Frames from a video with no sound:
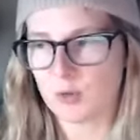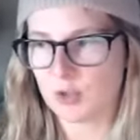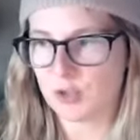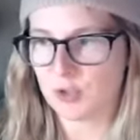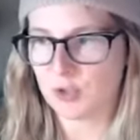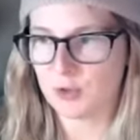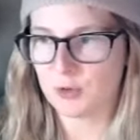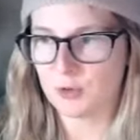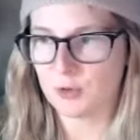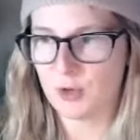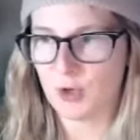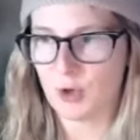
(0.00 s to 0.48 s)
where
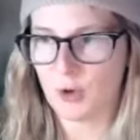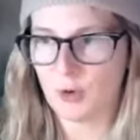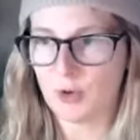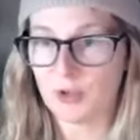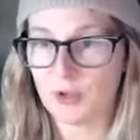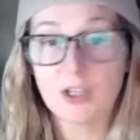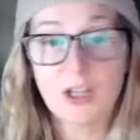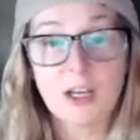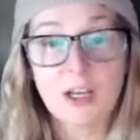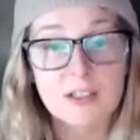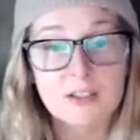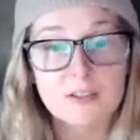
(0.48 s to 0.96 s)
you know a
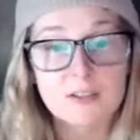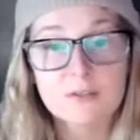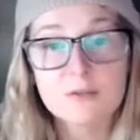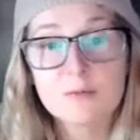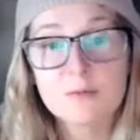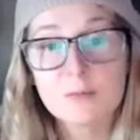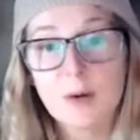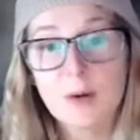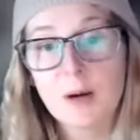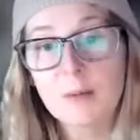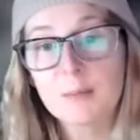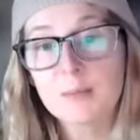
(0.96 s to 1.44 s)
lot of
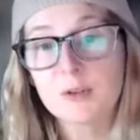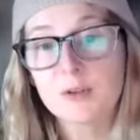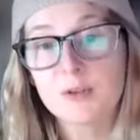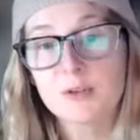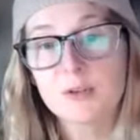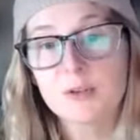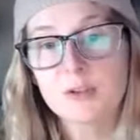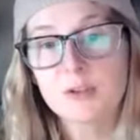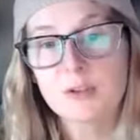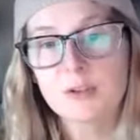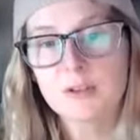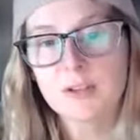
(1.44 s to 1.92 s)

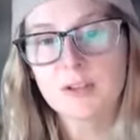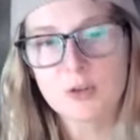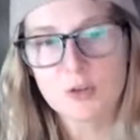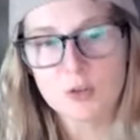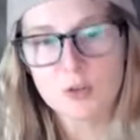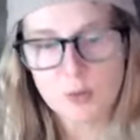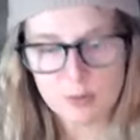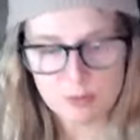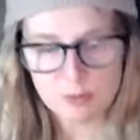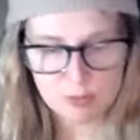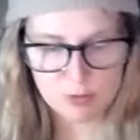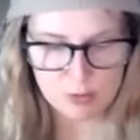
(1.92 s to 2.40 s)
popular
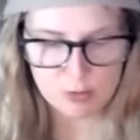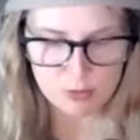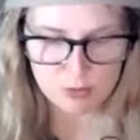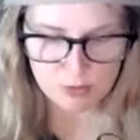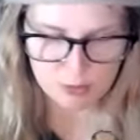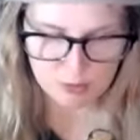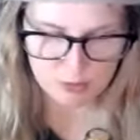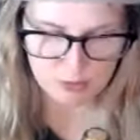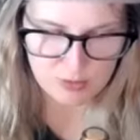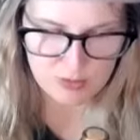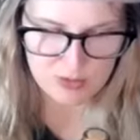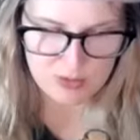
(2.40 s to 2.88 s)
natural wine
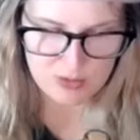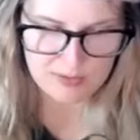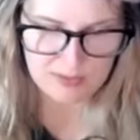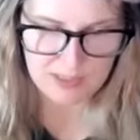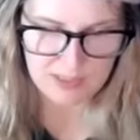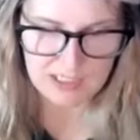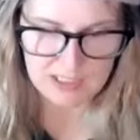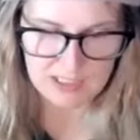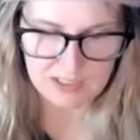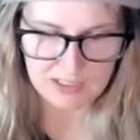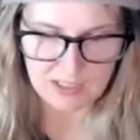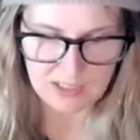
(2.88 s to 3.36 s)
producers
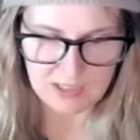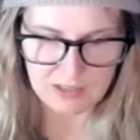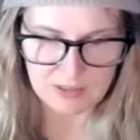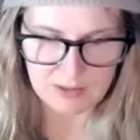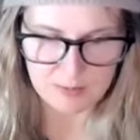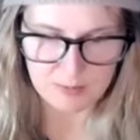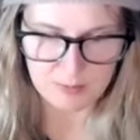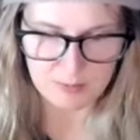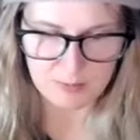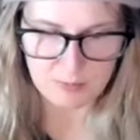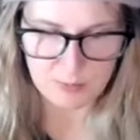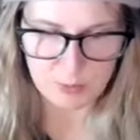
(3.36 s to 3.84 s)
like
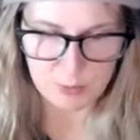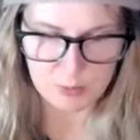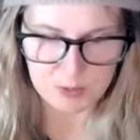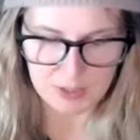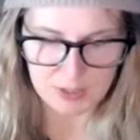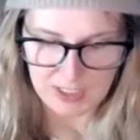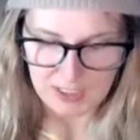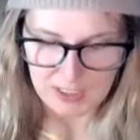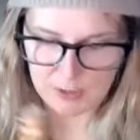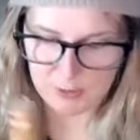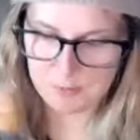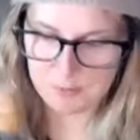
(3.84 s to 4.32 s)

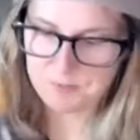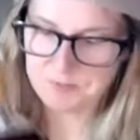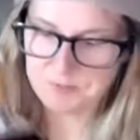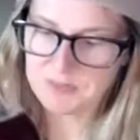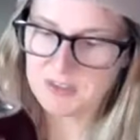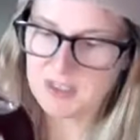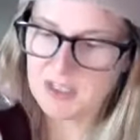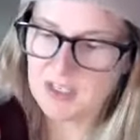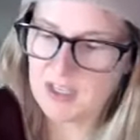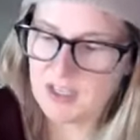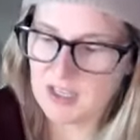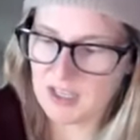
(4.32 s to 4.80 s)
Gudegau.
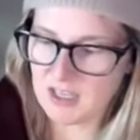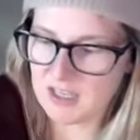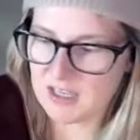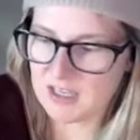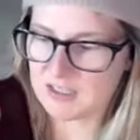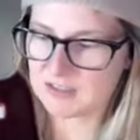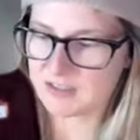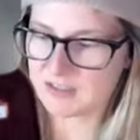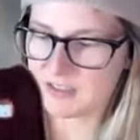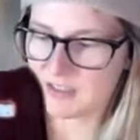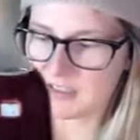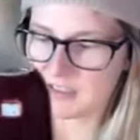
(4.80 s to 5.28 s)

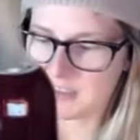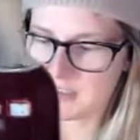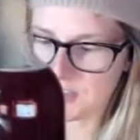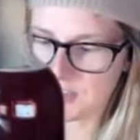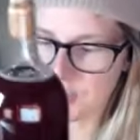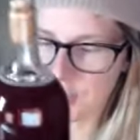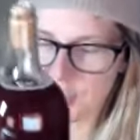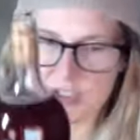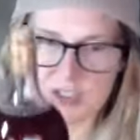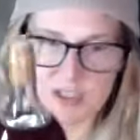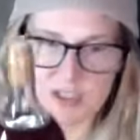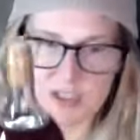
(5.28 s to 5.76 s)
And this
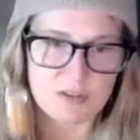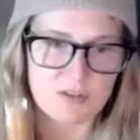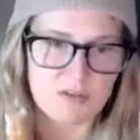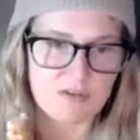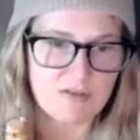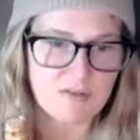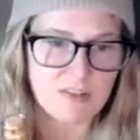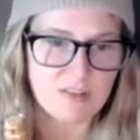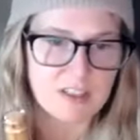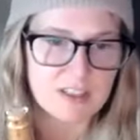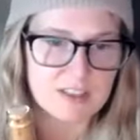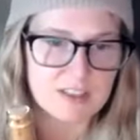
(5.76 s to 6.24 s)
is just such a
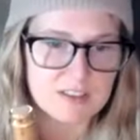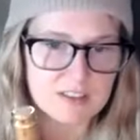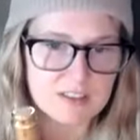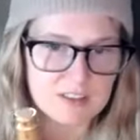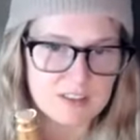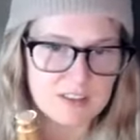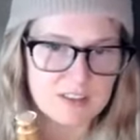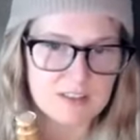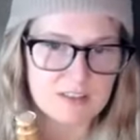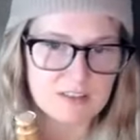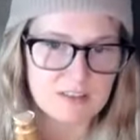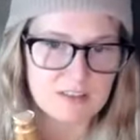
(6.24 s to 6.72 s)

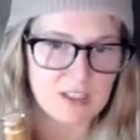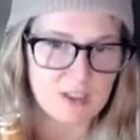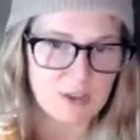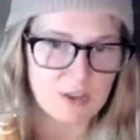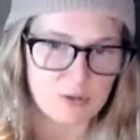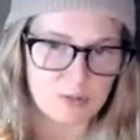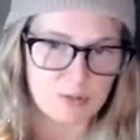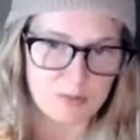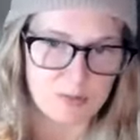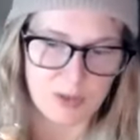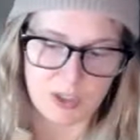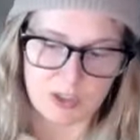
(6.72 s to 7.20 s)
fun
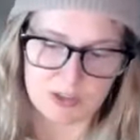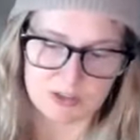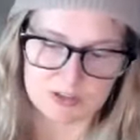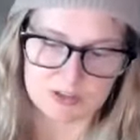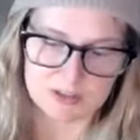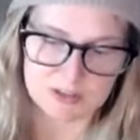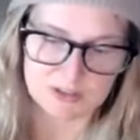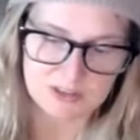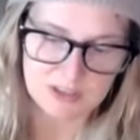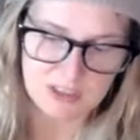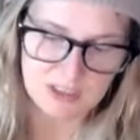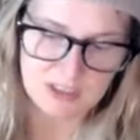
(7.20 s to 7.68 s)
liter
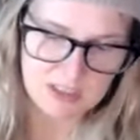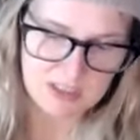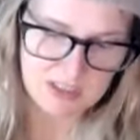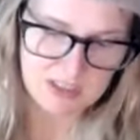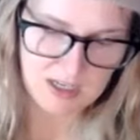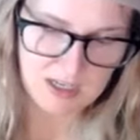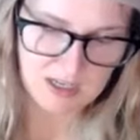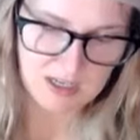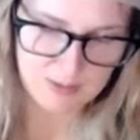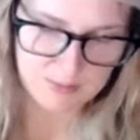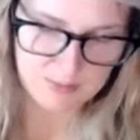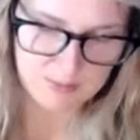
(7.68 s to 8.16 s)
bottle.
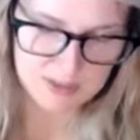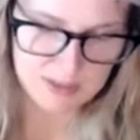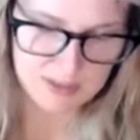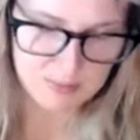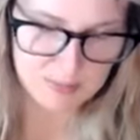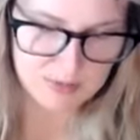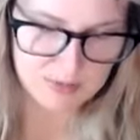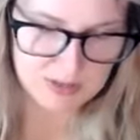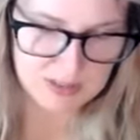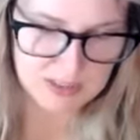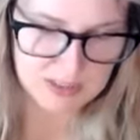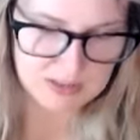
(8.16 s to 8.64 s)
It's a
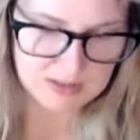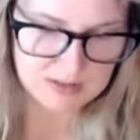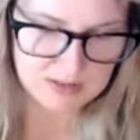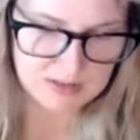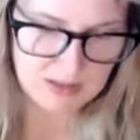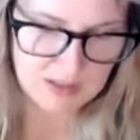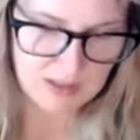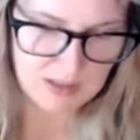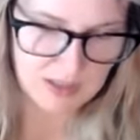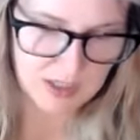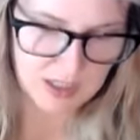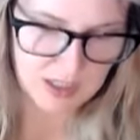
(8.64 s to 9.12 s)

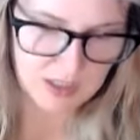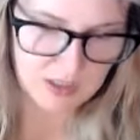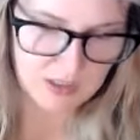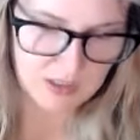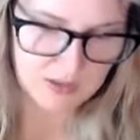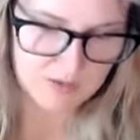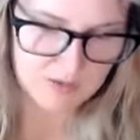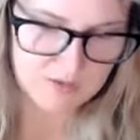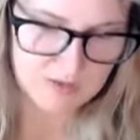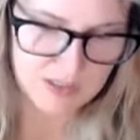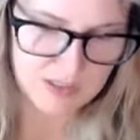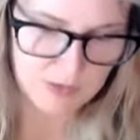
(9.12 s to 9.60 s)
blend
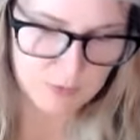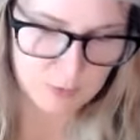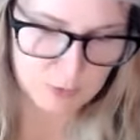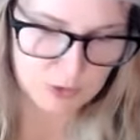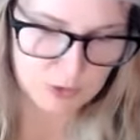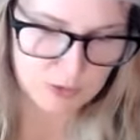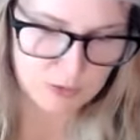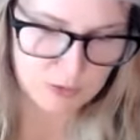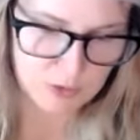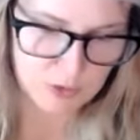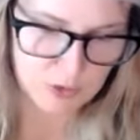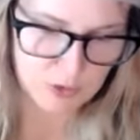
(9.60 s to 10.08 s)
of several
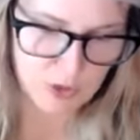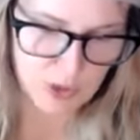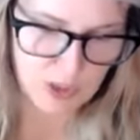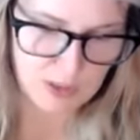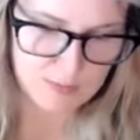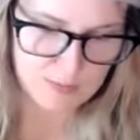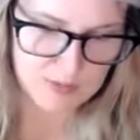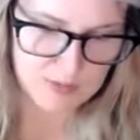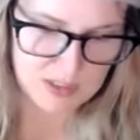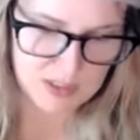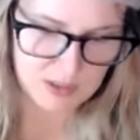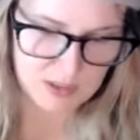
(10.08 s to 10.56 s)
different
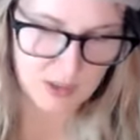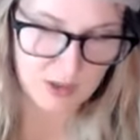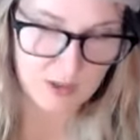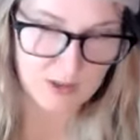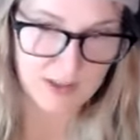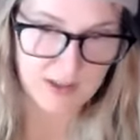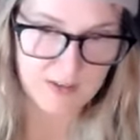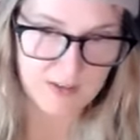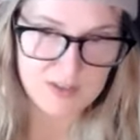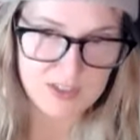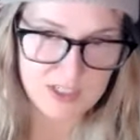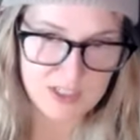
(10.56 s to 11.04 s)
grapes that all
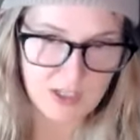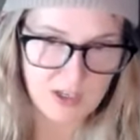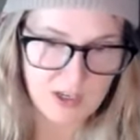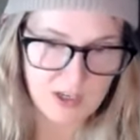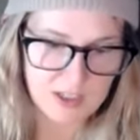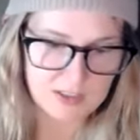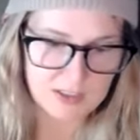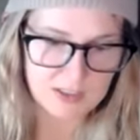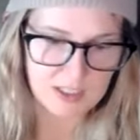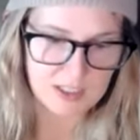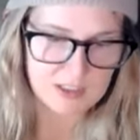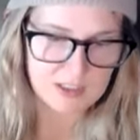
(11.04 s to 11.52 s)
have skin
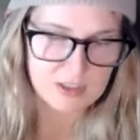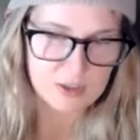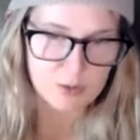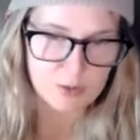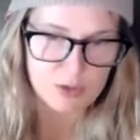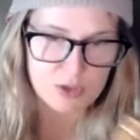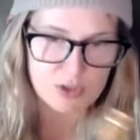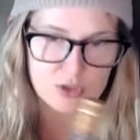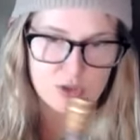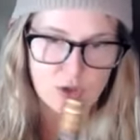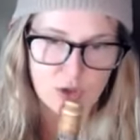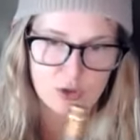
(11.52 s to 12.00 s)
contact. So
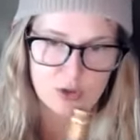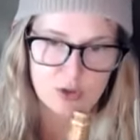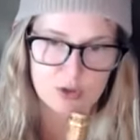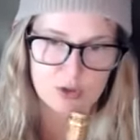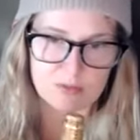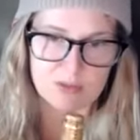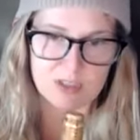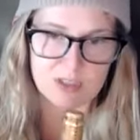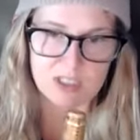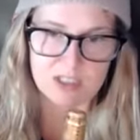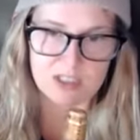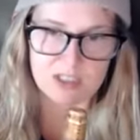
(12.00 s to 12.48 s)
it's
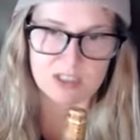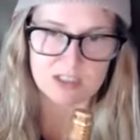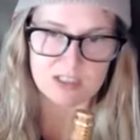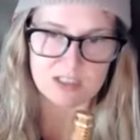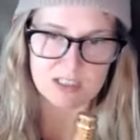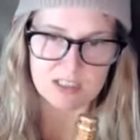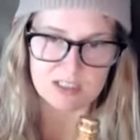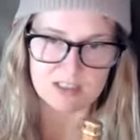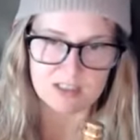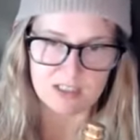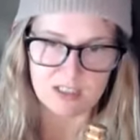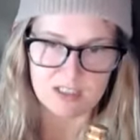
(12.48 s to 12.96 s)
darker because
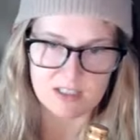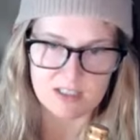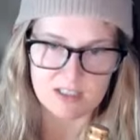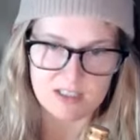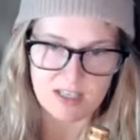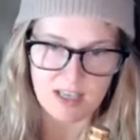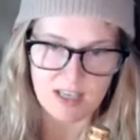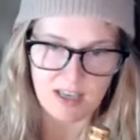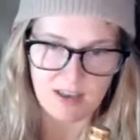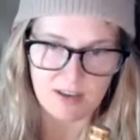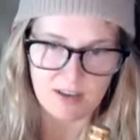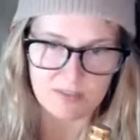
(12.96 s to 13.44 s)
it does
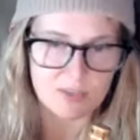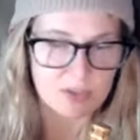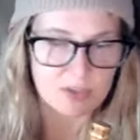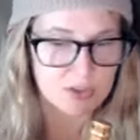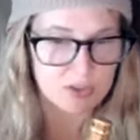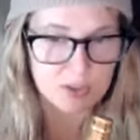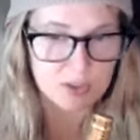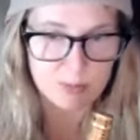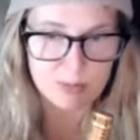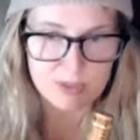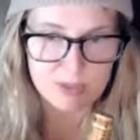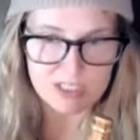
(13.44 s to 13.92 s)
have a
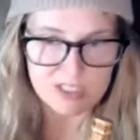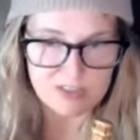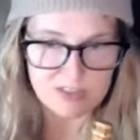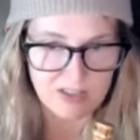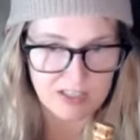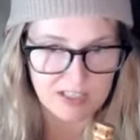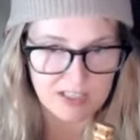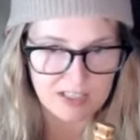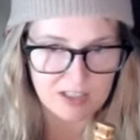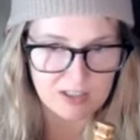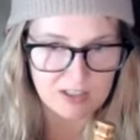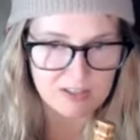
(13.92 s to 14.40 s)
little bit of
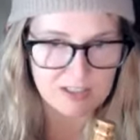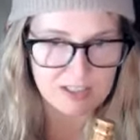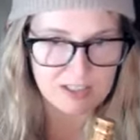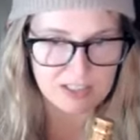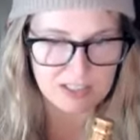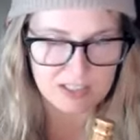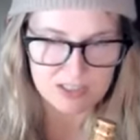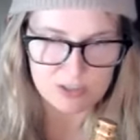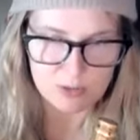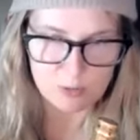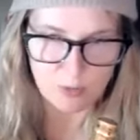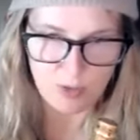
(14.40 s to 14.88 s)
Zweigelt in
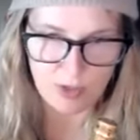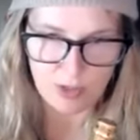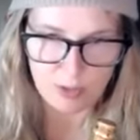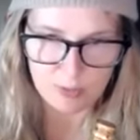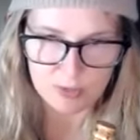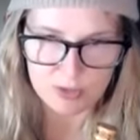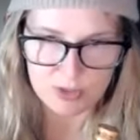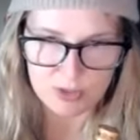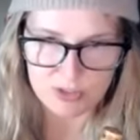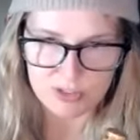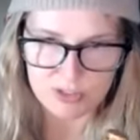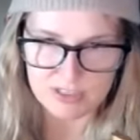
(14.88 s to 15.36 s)
it as well,
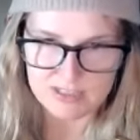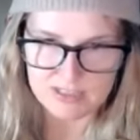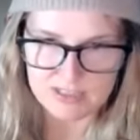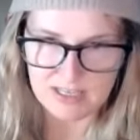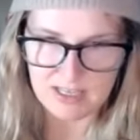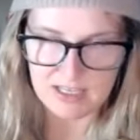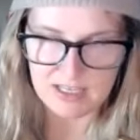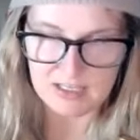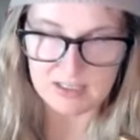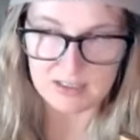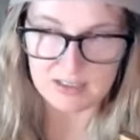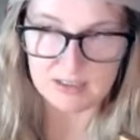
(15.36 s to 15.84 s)
which is
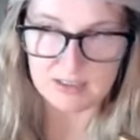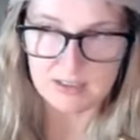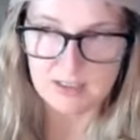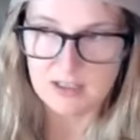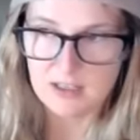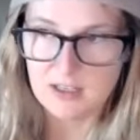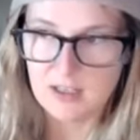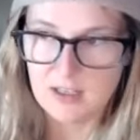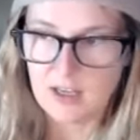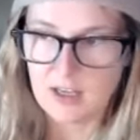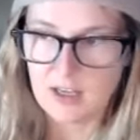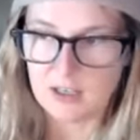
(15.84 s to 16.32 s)
a
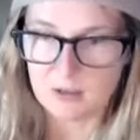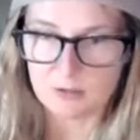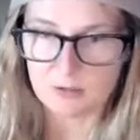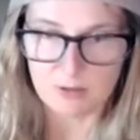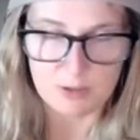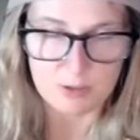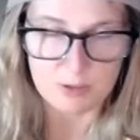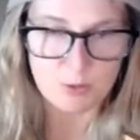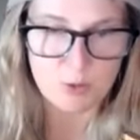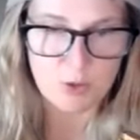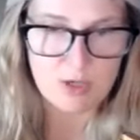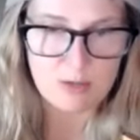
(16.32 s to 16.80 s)

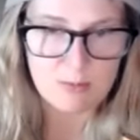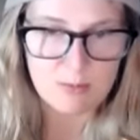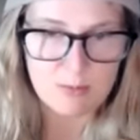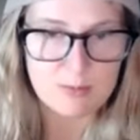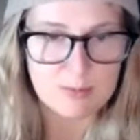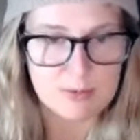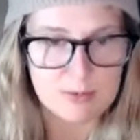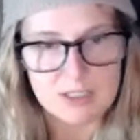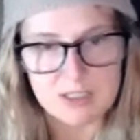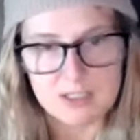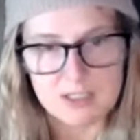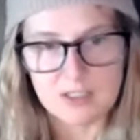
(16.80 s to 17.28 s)
red grape.
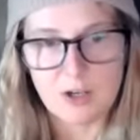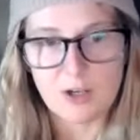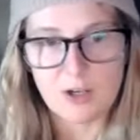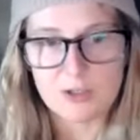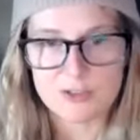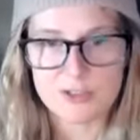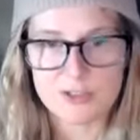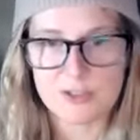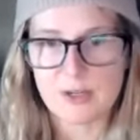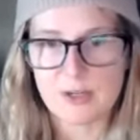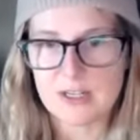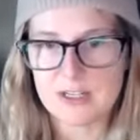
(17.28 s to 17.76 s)
But then it
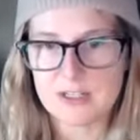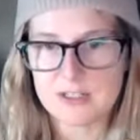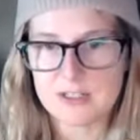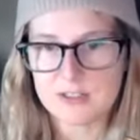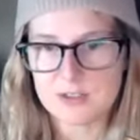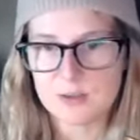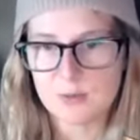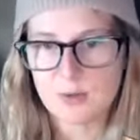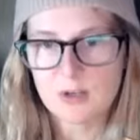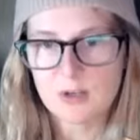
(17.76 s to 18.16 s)
also has